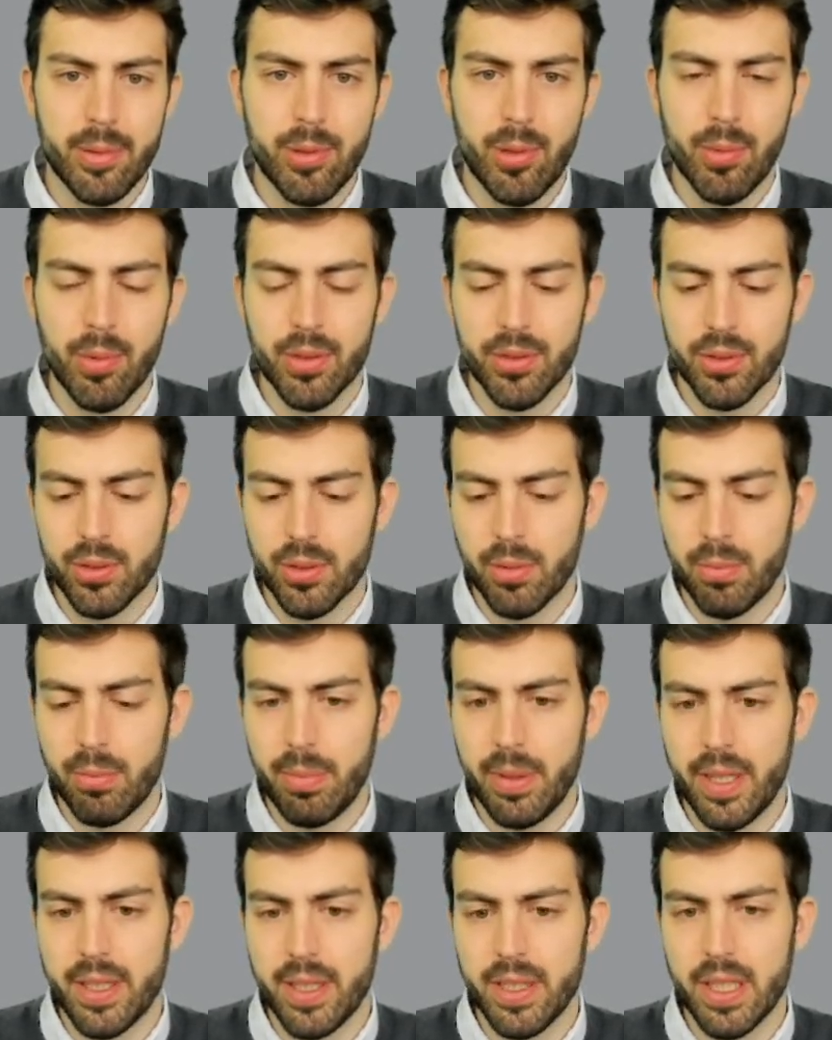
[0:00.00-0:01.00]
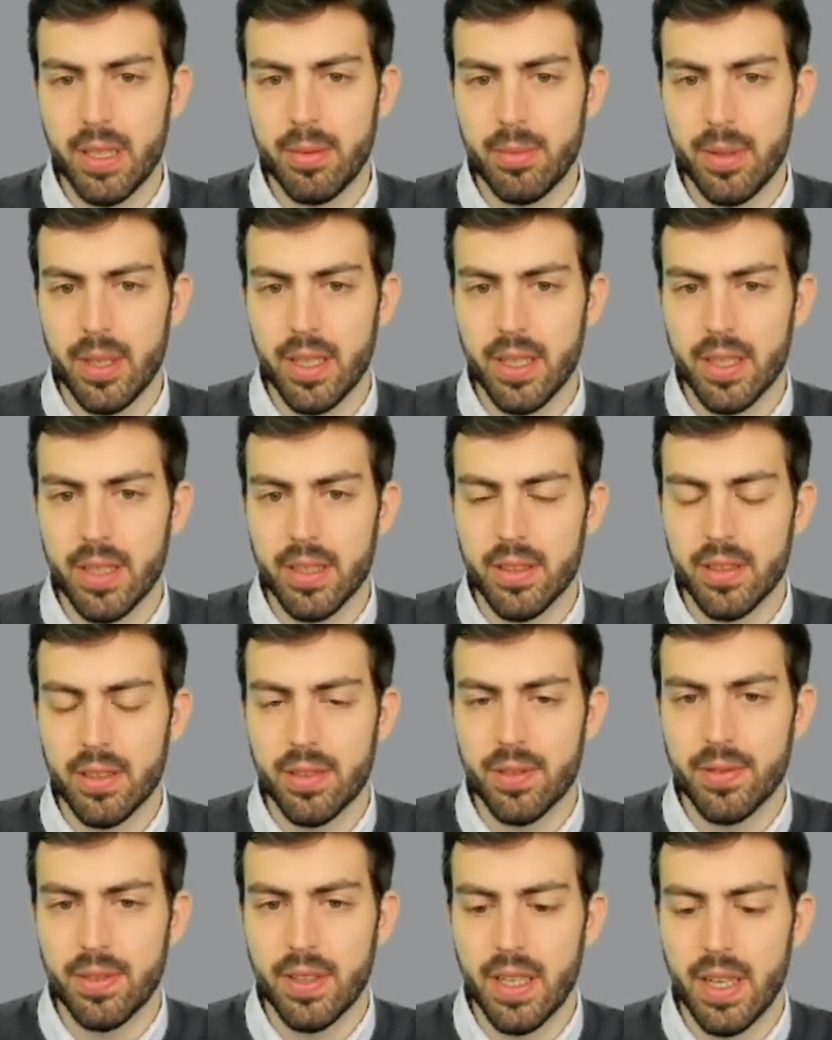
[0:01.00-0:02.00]
we want to compare them and
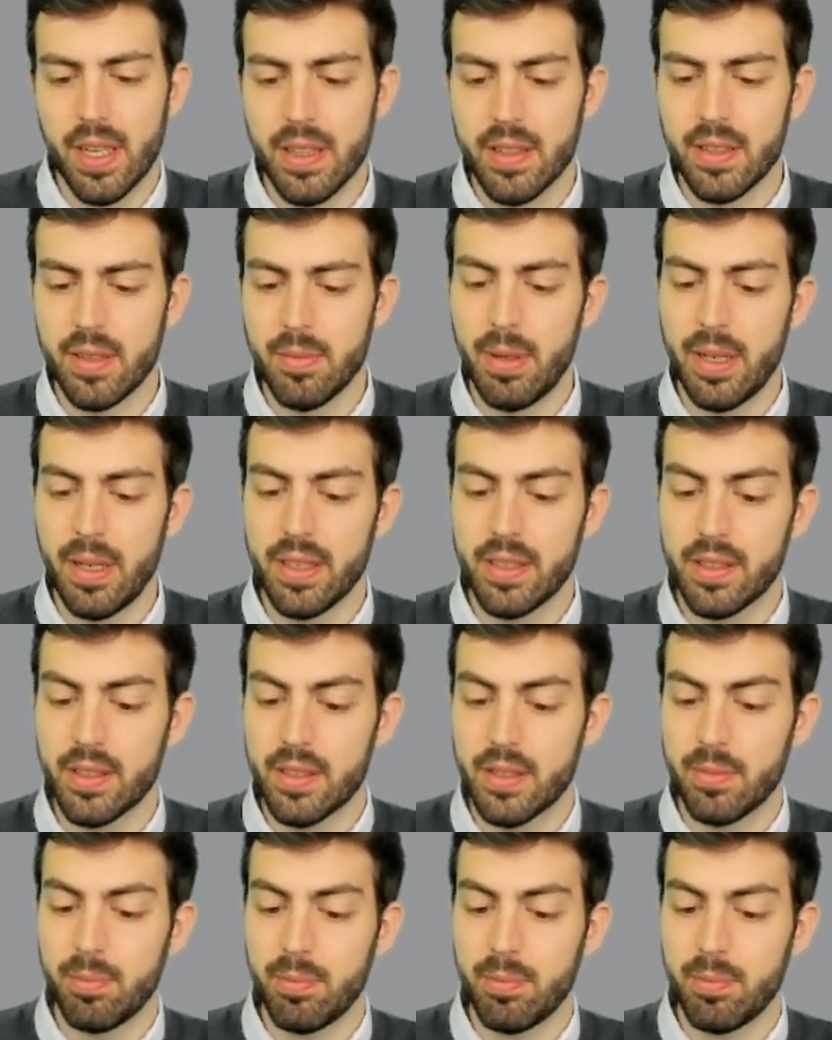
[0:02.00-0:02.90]
find the best